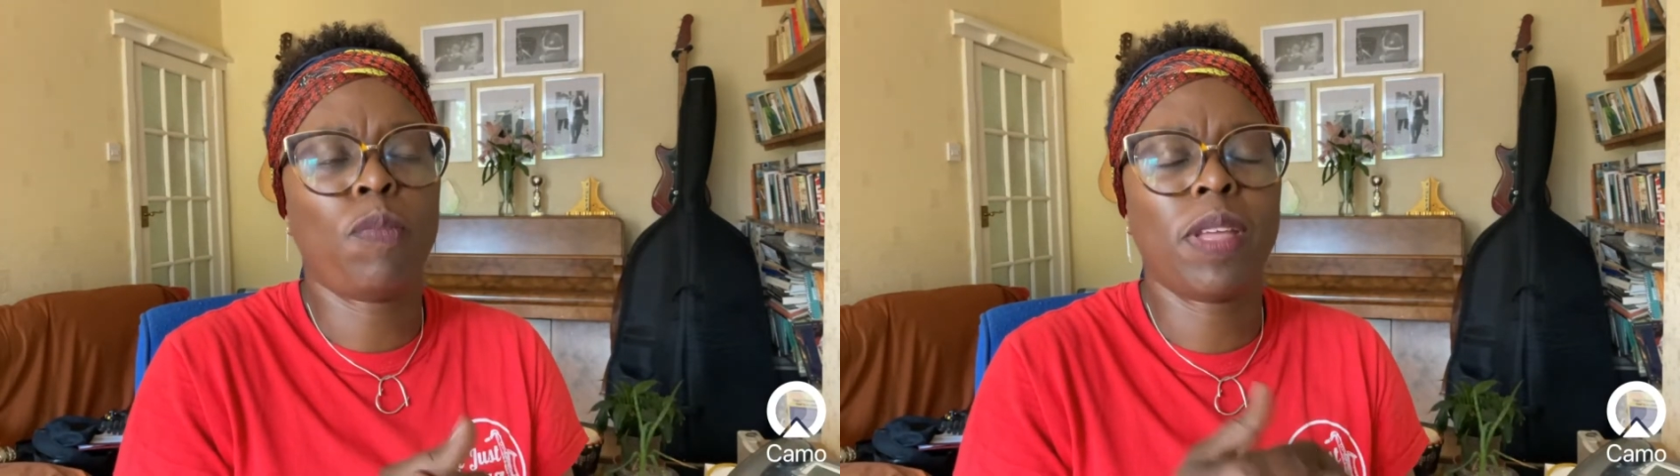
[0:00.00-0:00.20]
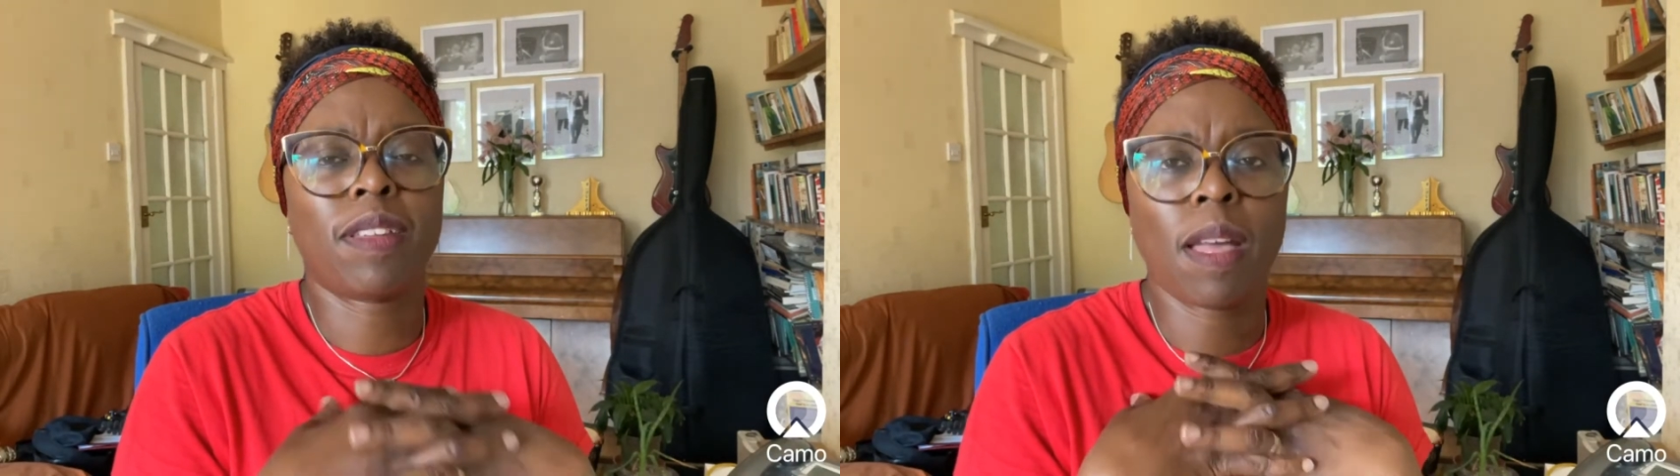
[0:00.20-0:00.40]

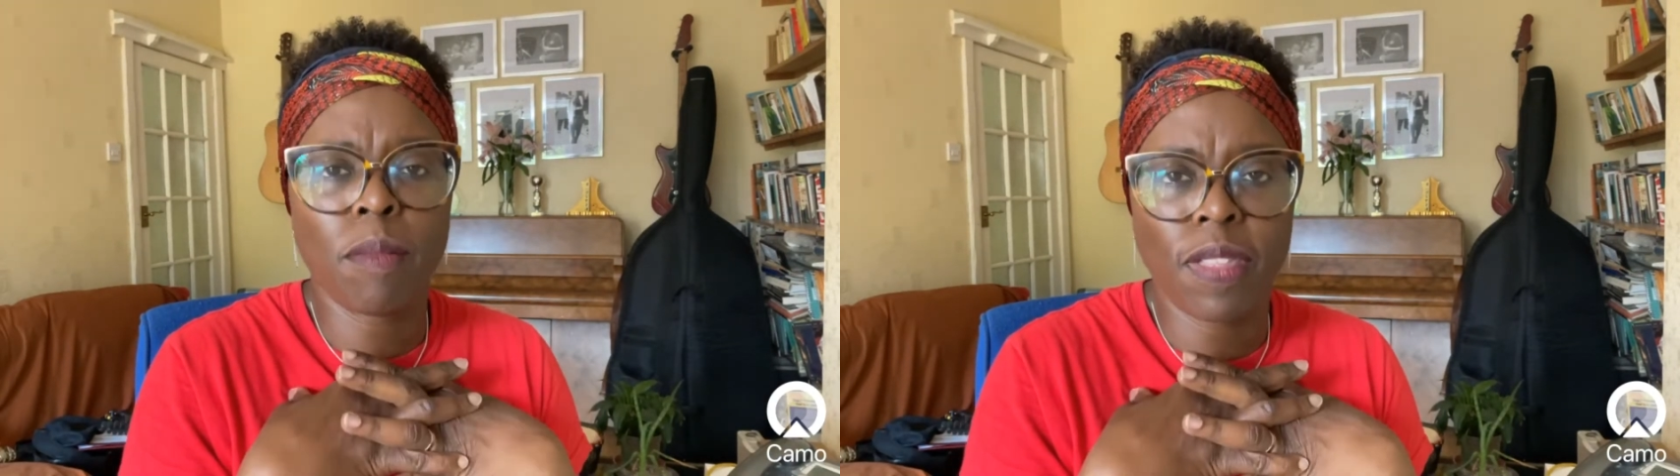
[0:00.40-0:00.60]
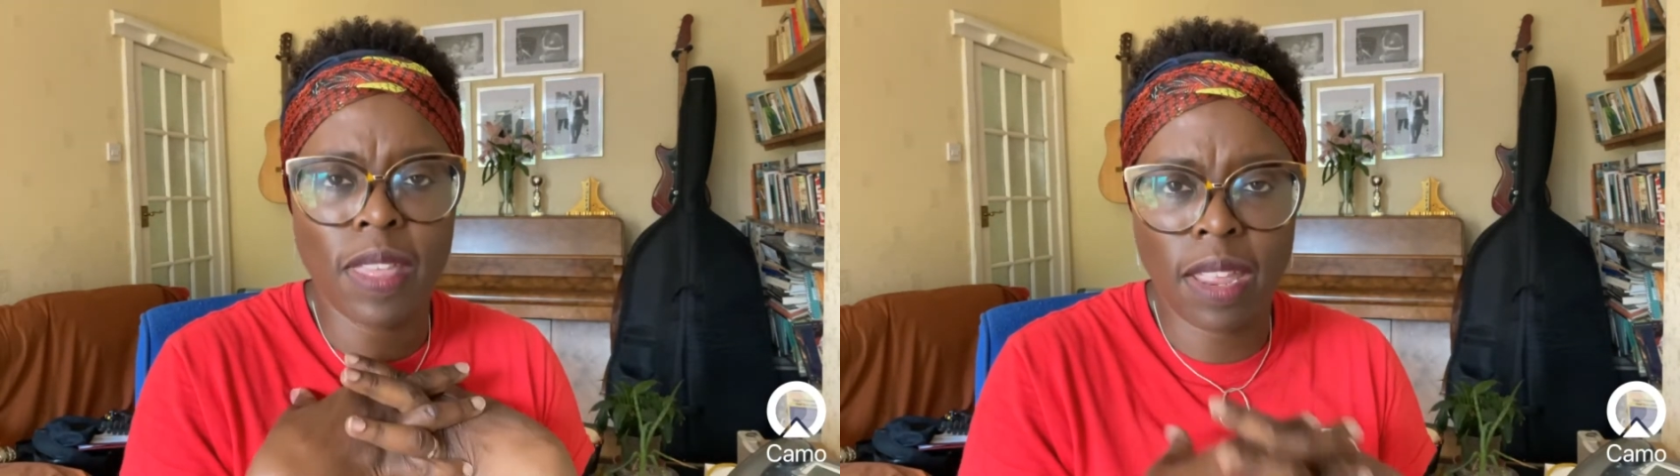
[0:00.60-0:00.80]
because I'm
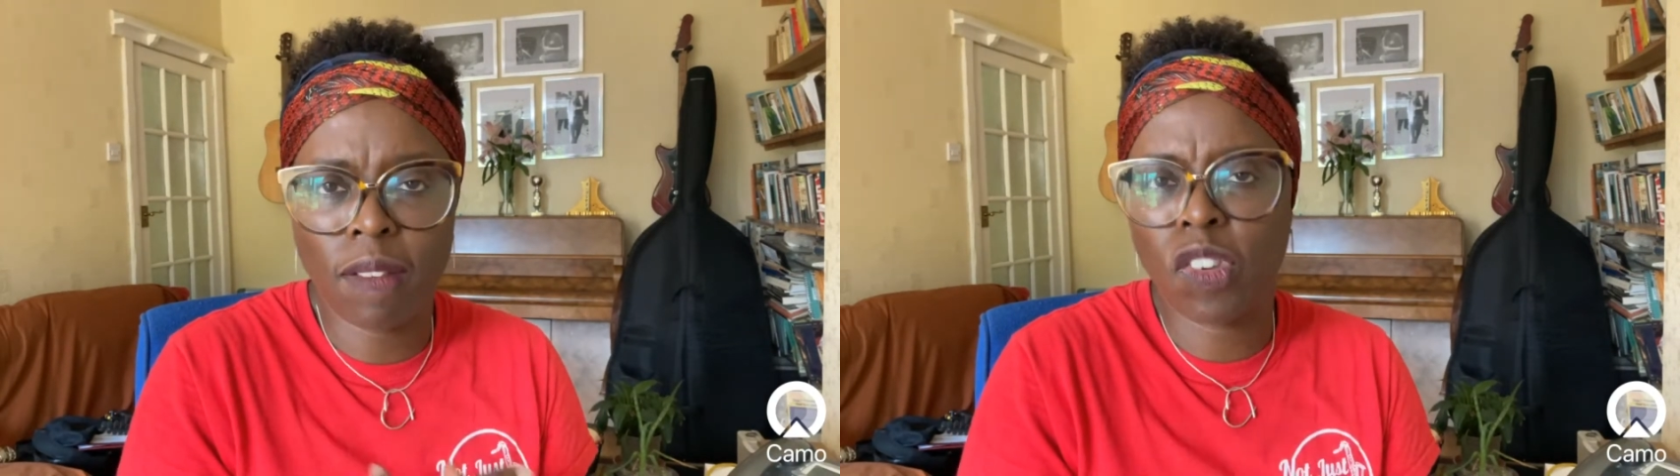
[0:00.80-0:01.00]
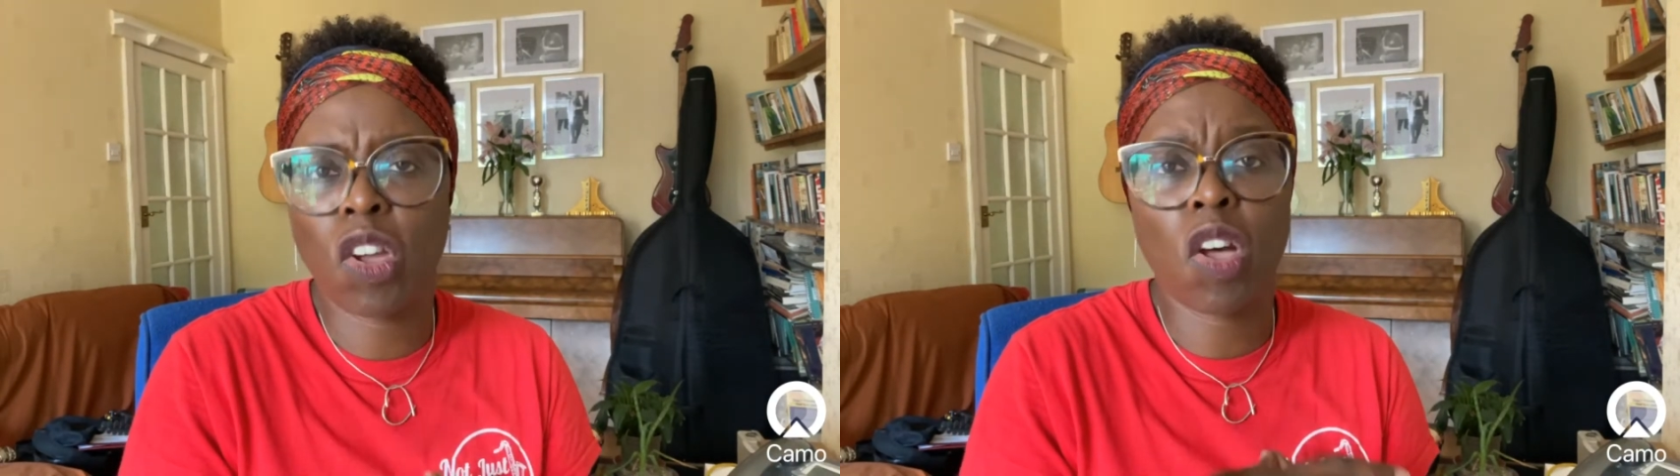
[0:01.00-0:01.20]
thinking
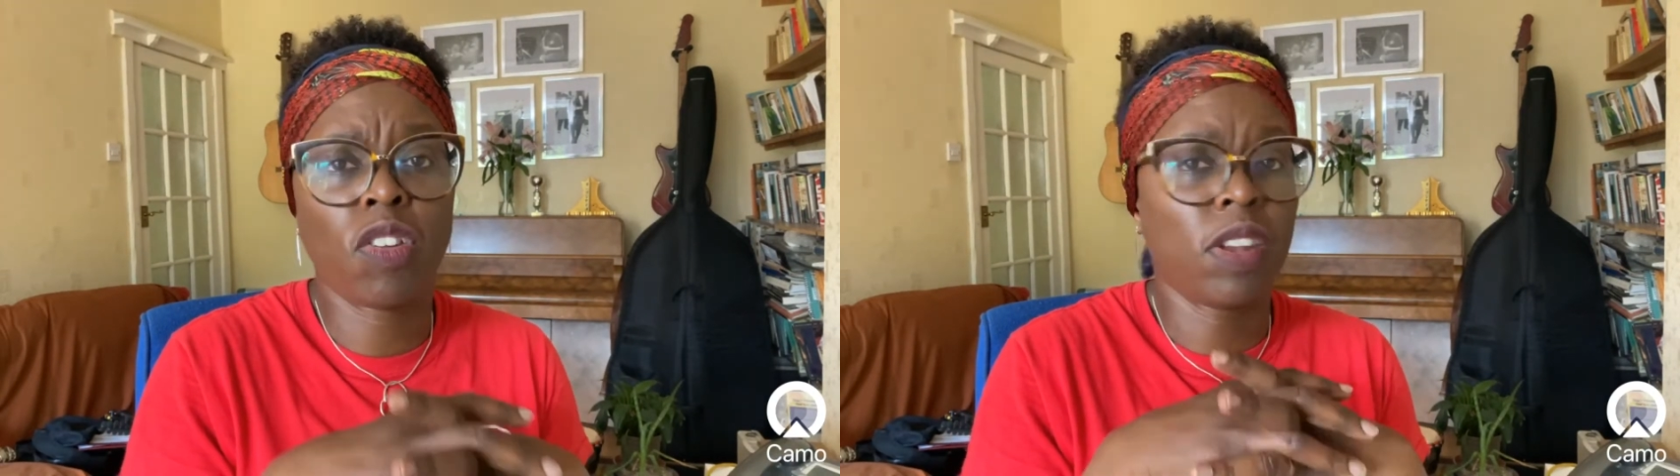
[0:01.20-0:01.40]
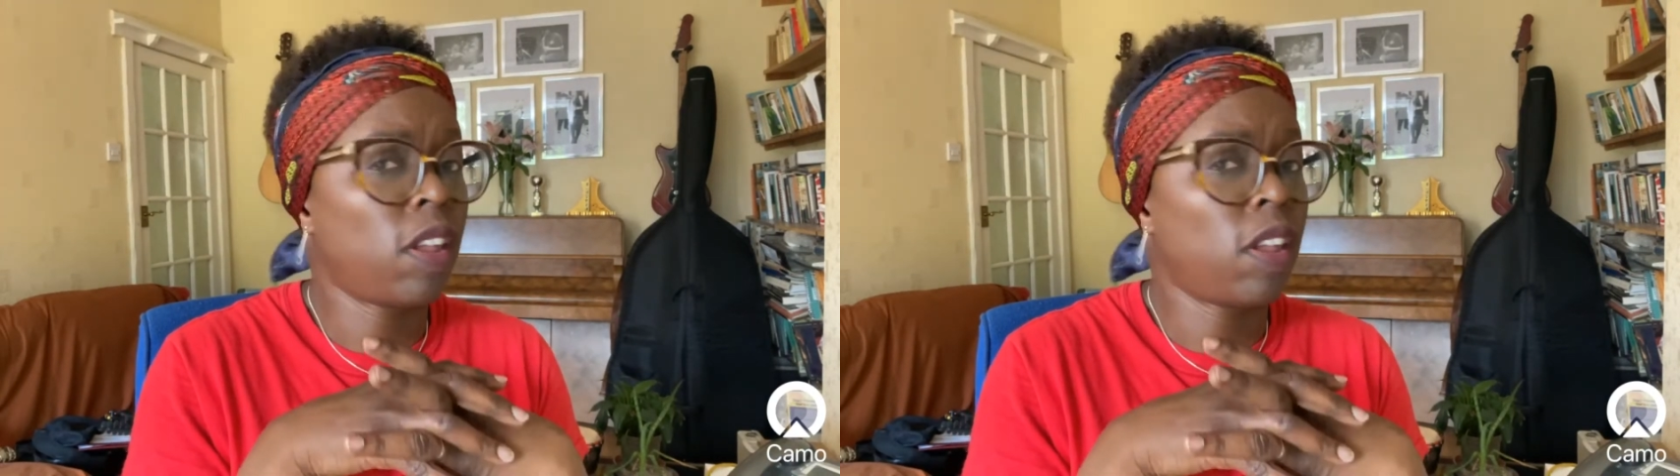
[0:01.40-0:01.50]
of charging